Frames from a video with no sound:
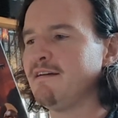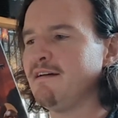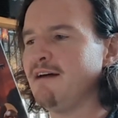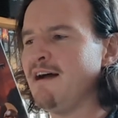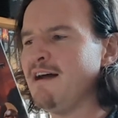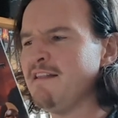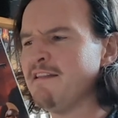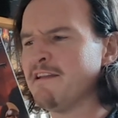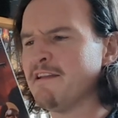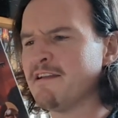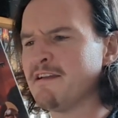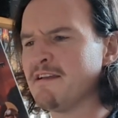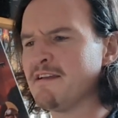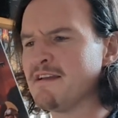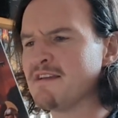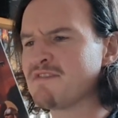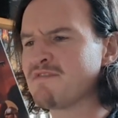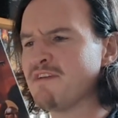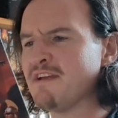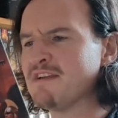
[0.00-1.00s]
"Alaric and
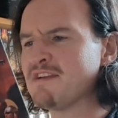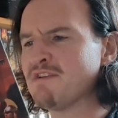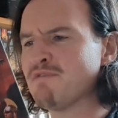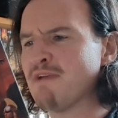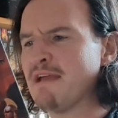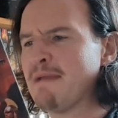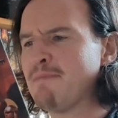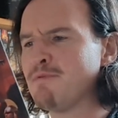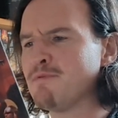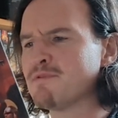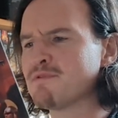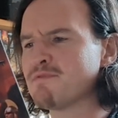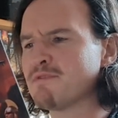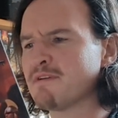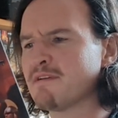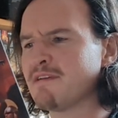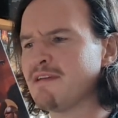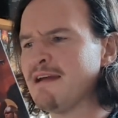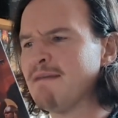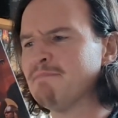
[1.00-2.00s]
his Vezi rebels
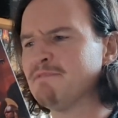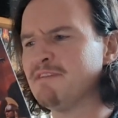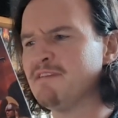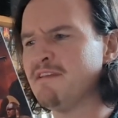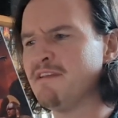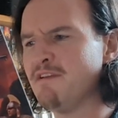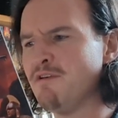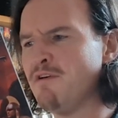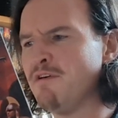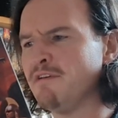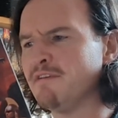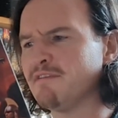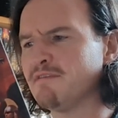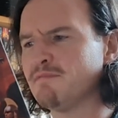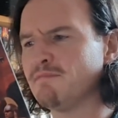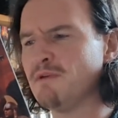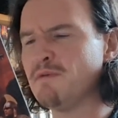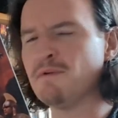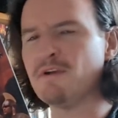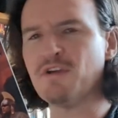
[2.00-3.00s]
were camped in the north,
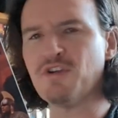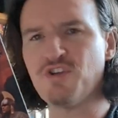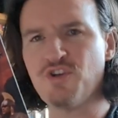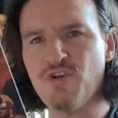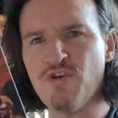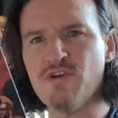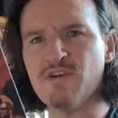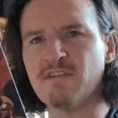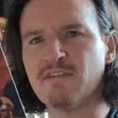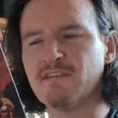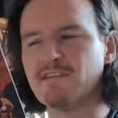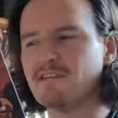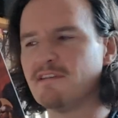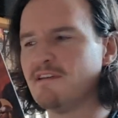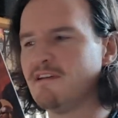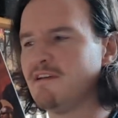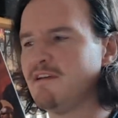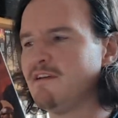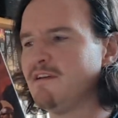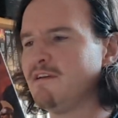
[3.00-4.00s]
we were assured.
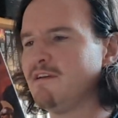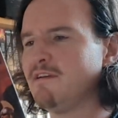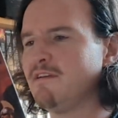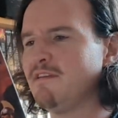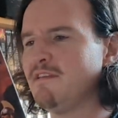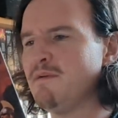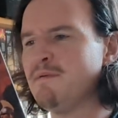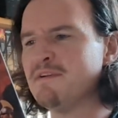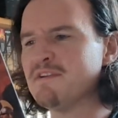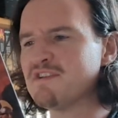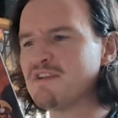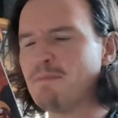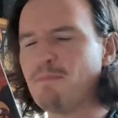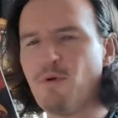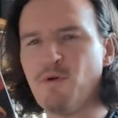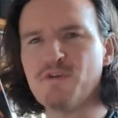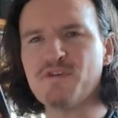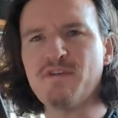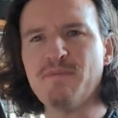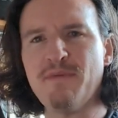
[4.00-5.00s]
They weren't
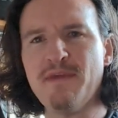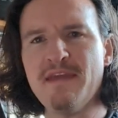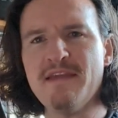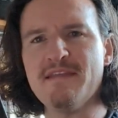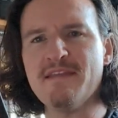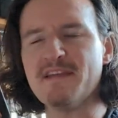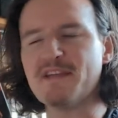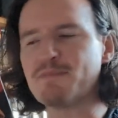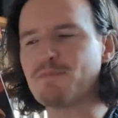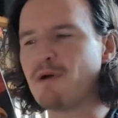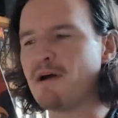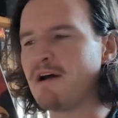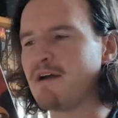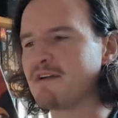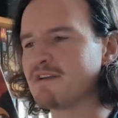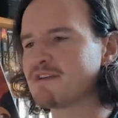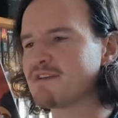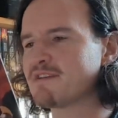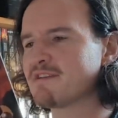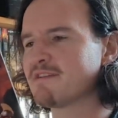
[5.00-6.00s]
supposed to be in these
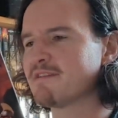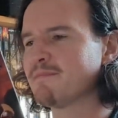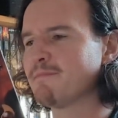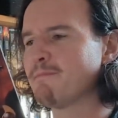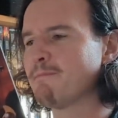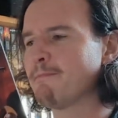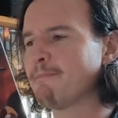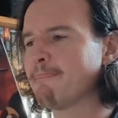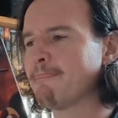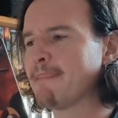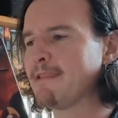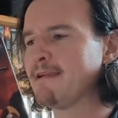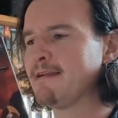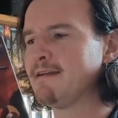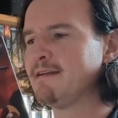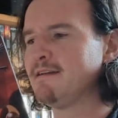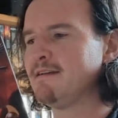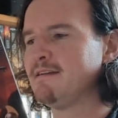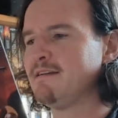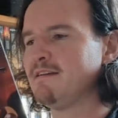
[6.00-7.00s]
parts."
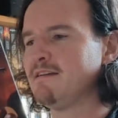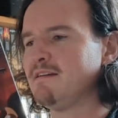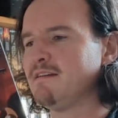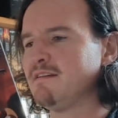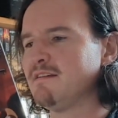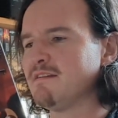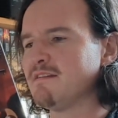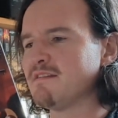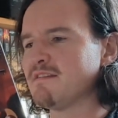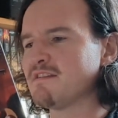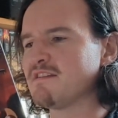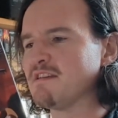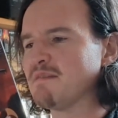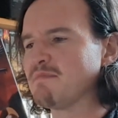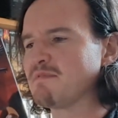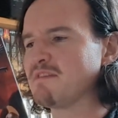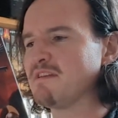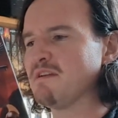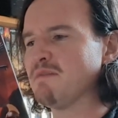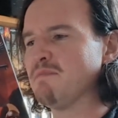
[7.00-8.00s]

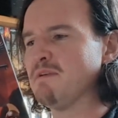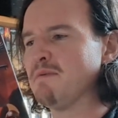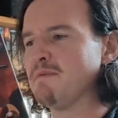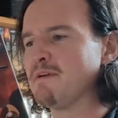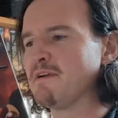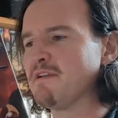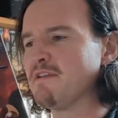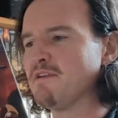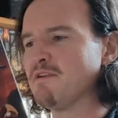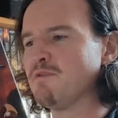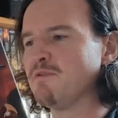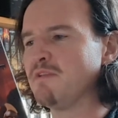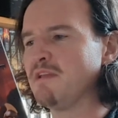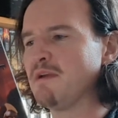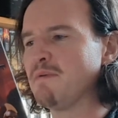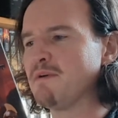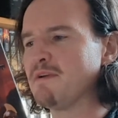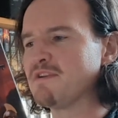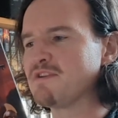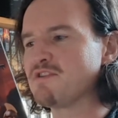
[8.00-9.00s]
"Seems like we weren't the
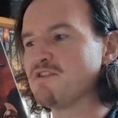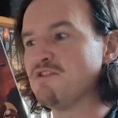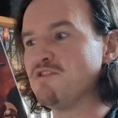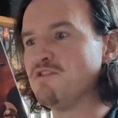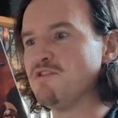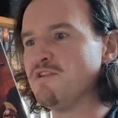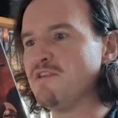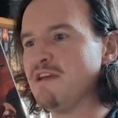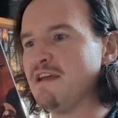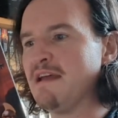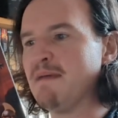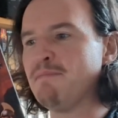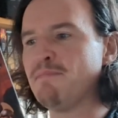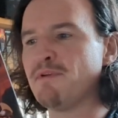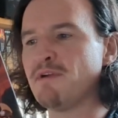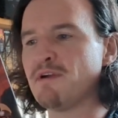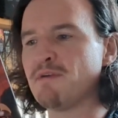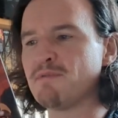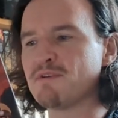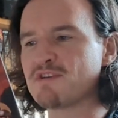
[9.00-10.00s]
only ones who knew the
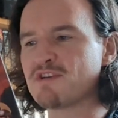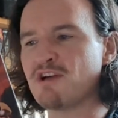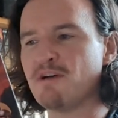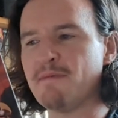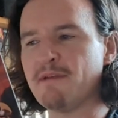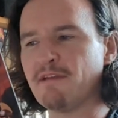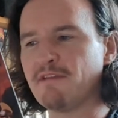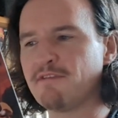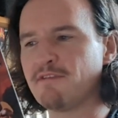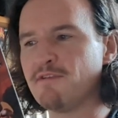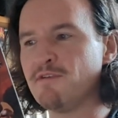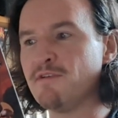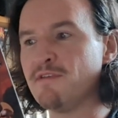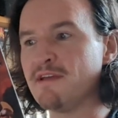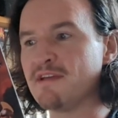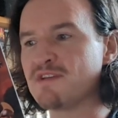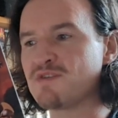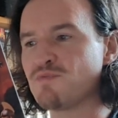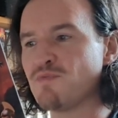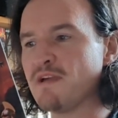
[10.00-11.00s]
Emperor was coming through
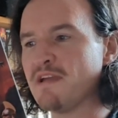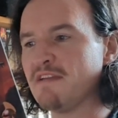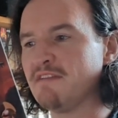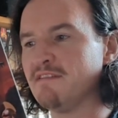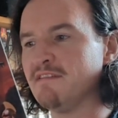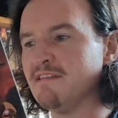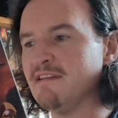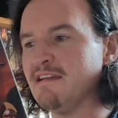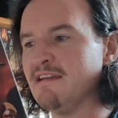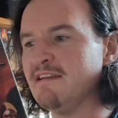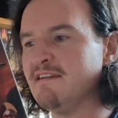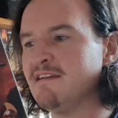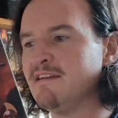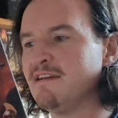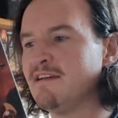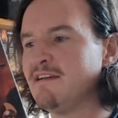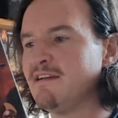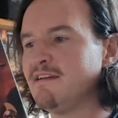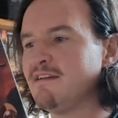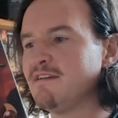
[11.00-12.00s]
this way today,"
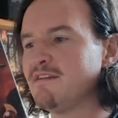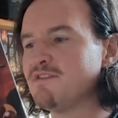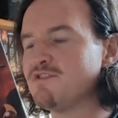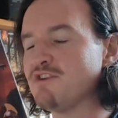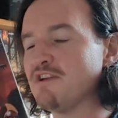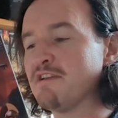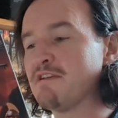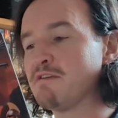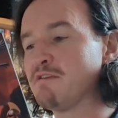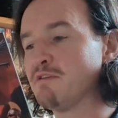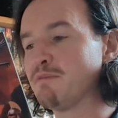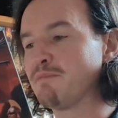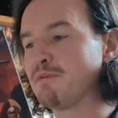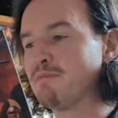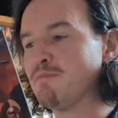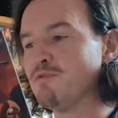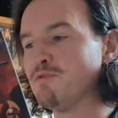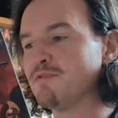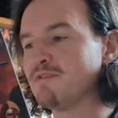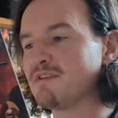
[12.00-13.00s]
General
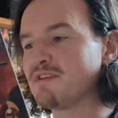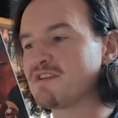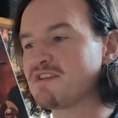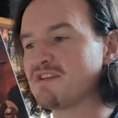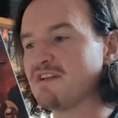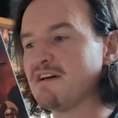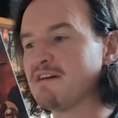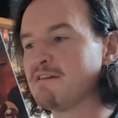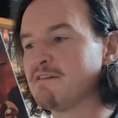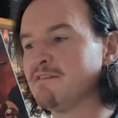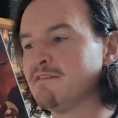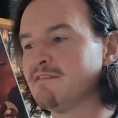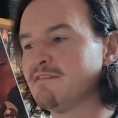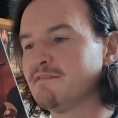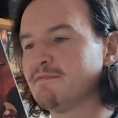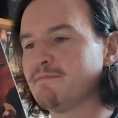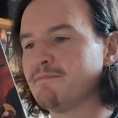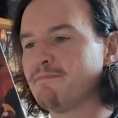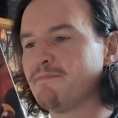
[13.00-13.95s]
Promotus snarled.